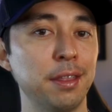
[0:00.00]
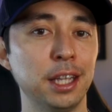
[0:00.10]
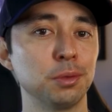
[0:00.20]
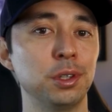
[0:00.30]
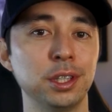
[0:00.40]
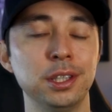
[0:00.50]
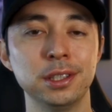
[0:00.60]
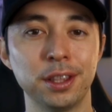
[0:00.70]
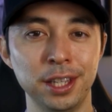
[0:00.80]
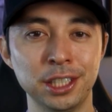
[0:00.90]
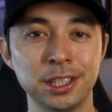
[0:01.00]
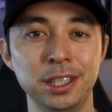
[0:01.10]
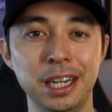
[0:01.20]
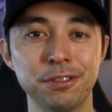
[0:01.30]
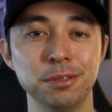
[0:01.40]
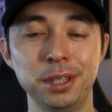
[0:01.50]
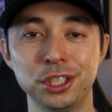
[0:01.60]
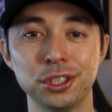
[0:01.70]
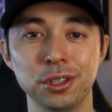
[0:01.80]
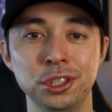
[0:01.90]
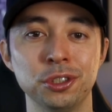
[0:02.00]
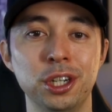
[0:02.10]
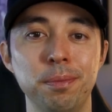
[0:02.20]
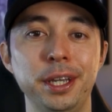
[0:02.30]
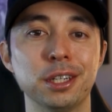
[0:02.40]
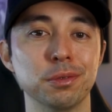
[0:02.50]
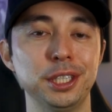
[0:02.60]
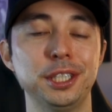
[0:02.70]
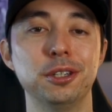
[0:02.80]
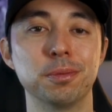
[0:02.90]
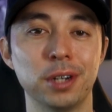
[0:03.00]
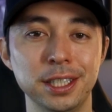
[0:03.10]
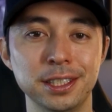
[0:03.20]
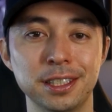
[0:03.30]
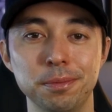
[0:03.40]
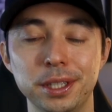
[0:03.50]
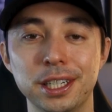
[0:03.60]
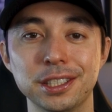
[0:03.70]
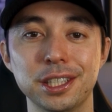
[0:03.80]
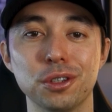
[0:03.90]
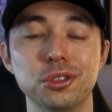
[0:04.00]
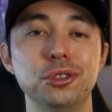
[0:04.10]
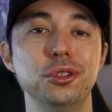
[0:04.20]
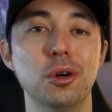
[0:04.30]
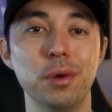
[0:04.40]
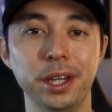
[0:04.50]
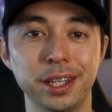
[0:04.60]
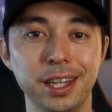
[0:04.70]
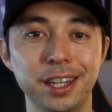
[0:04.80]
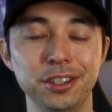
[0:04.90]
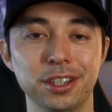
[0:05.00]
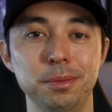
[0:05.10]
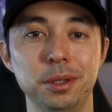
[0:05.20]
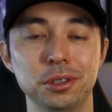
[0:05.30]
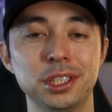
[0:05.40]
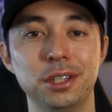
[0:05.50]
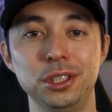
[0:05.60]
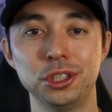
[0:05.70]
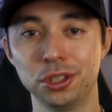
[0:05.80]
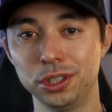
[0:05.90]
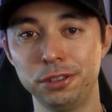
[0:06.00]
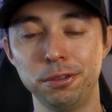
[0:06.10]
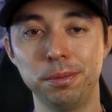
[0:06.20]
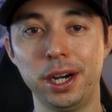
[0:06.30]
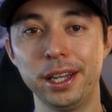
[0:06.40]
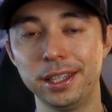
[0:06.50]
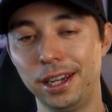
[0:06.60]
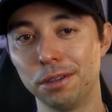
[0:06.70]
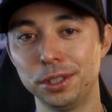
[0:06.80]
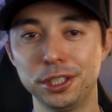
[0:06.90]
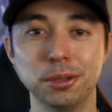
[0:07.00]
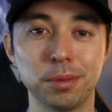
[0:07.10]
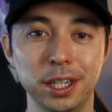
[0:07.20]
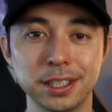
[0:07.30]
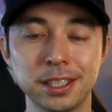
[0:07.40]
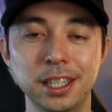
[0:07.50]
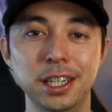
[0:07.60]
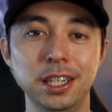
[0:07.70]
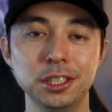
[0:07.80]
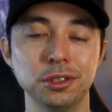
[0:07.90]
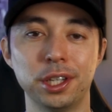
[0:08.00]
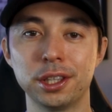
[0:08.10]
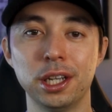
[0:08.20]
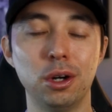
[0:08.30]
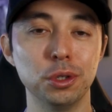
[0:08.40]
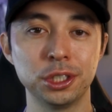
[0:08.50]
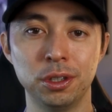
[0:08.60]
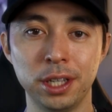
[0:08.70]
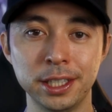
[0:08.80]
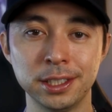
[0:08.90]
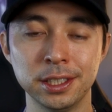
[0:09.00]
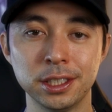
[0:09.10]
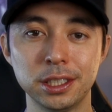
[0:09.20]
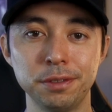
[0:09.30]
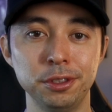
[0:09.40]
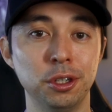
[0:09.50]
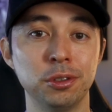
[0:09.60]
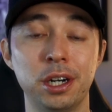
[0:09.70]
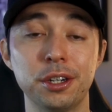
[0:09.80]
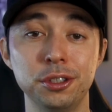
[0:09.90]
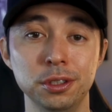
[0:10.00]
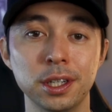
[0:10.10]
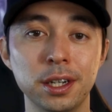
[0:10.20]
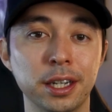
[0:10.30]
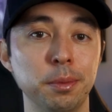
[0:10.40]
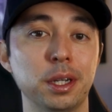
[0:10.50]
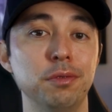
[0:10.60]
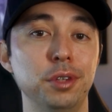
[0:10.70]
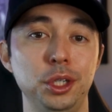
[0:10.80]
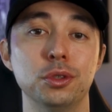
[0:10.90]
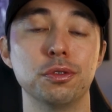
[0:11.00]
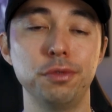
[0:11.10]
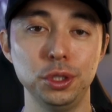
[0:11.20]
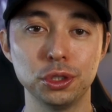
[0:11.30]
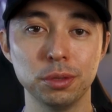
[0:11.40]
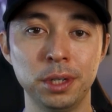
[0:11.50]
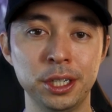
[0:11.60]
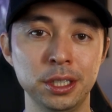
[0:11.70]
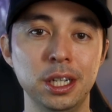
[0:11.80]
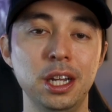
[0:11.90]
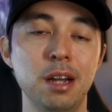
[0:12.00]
And that's one of the things that you have to make sure is you're not paying retail pricing, because there's no way you're gonna be able to sell these shirts if you buy it at retail price. So get that wholesale license. If you don't know how to do that, I can make a video in the future about it.